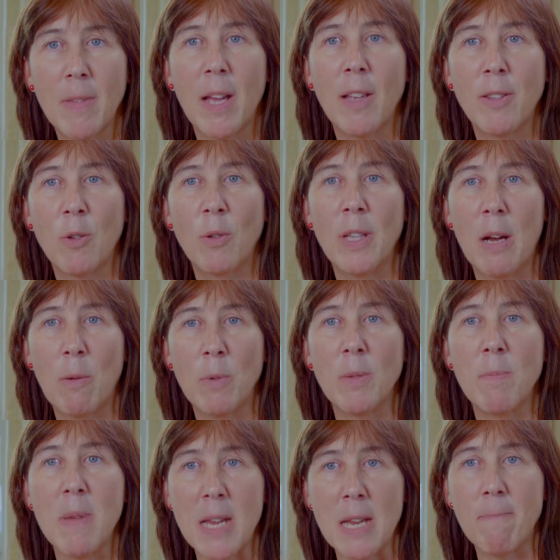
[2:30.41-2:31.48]
I thought that
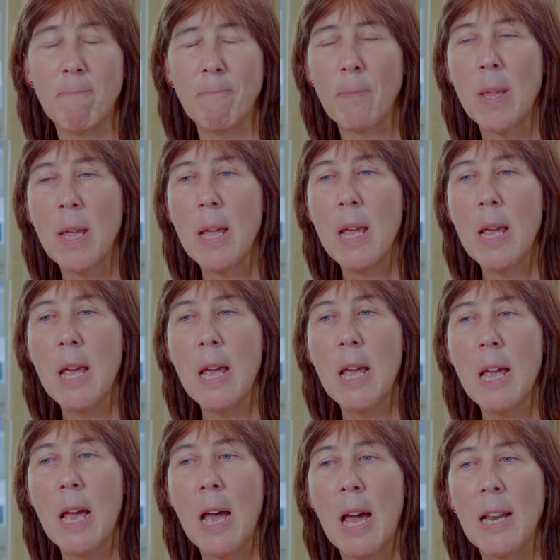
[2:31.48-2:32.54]
was me.
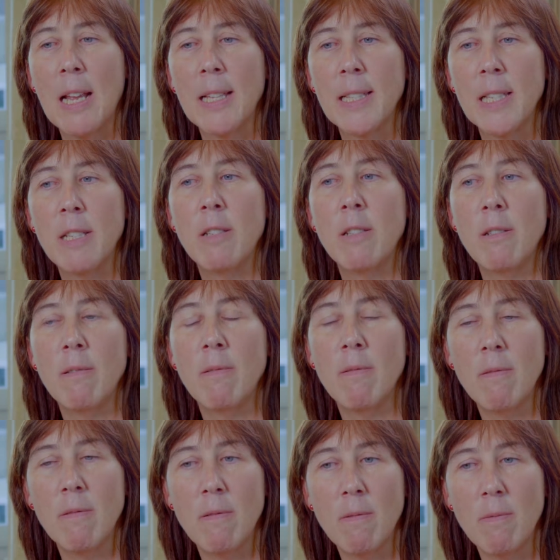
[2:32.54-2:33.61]
And I said,
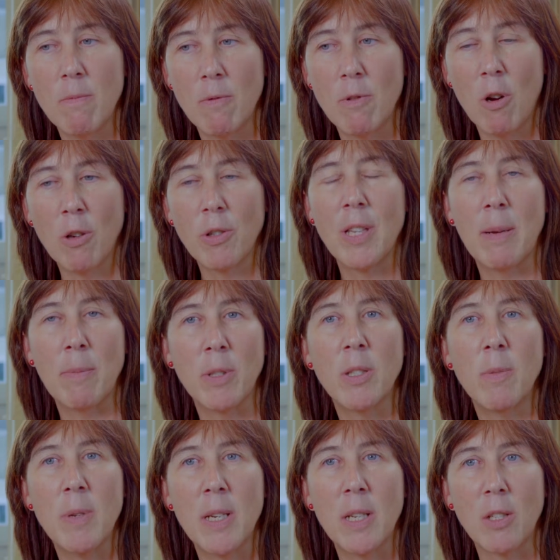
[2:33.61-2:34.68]
gosh, that must
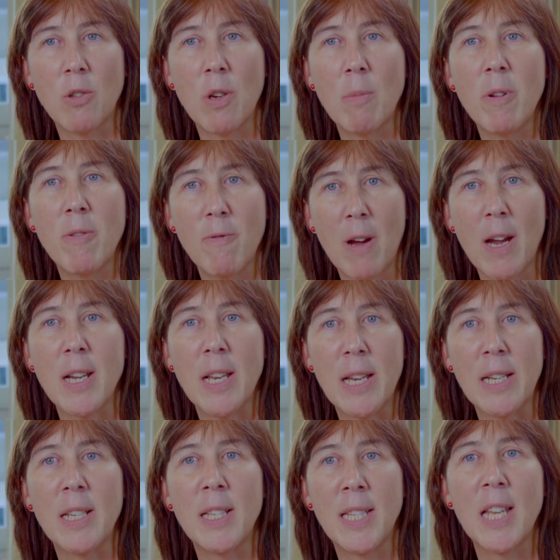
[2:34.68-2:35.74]
have been extremely
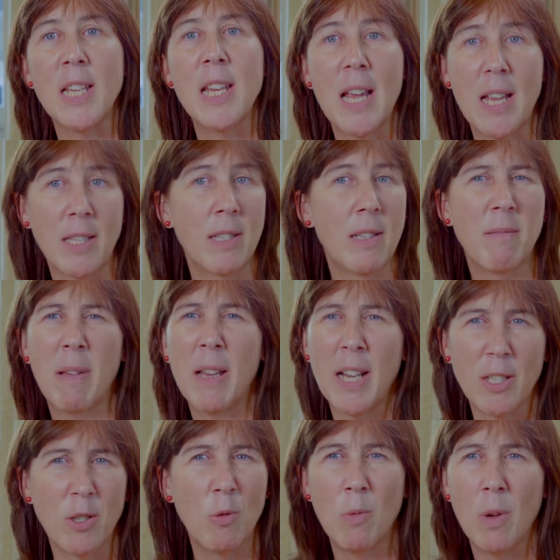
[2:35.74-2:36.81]
frightening. He said, yes, and
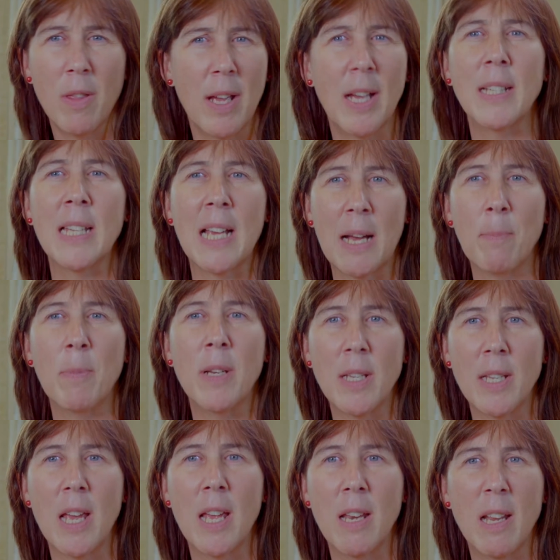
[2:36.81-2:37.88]
I don't want that to happen
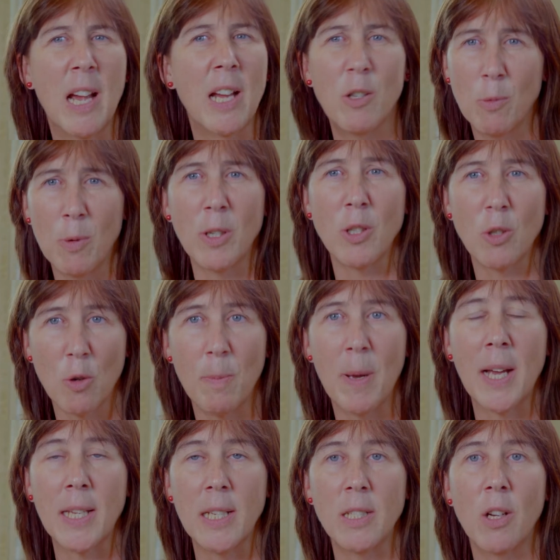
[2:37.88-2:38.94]
again. I don't want to go
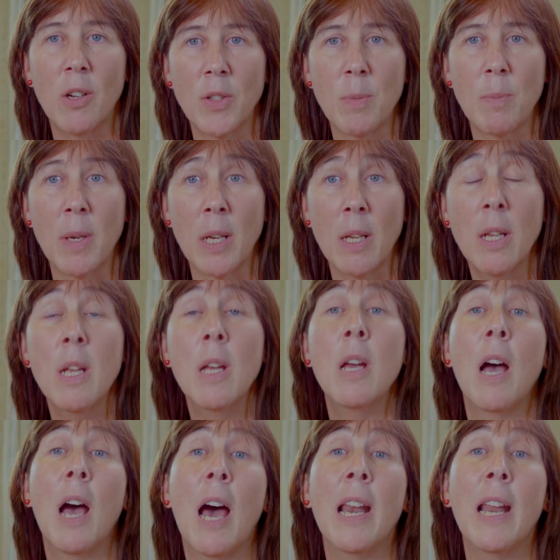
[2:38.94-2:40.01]
back into hospital,
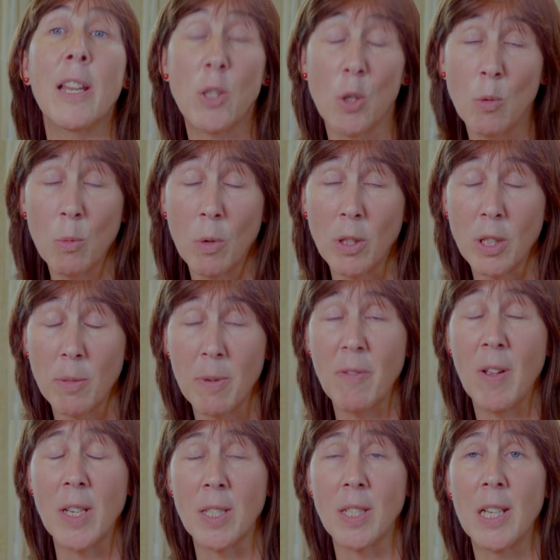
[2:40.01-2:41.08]
and I don't want to be
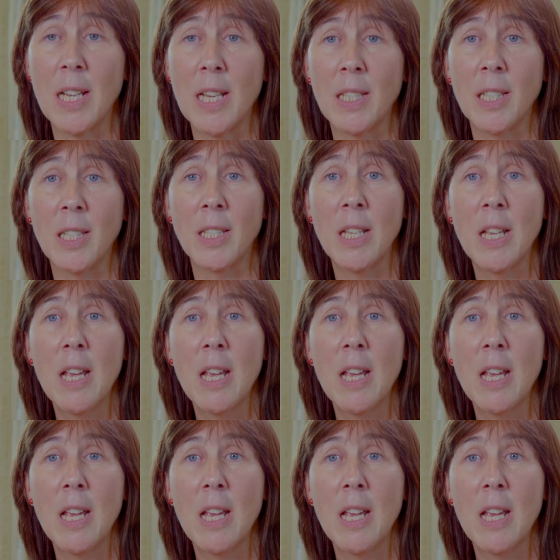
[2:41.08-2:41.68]
ventilated.